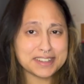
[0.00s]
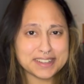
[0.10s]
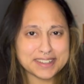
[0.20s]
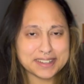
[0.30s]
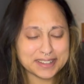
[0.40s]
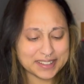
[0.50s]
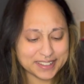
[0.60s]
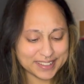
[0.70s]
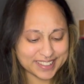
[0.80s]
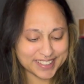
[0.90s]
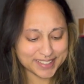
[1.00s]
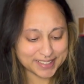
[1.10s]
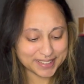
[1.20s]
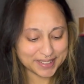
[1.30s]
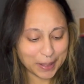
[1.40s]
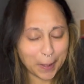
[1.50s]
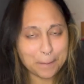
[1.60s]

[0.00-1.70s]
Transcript: No one is speaking in this clip.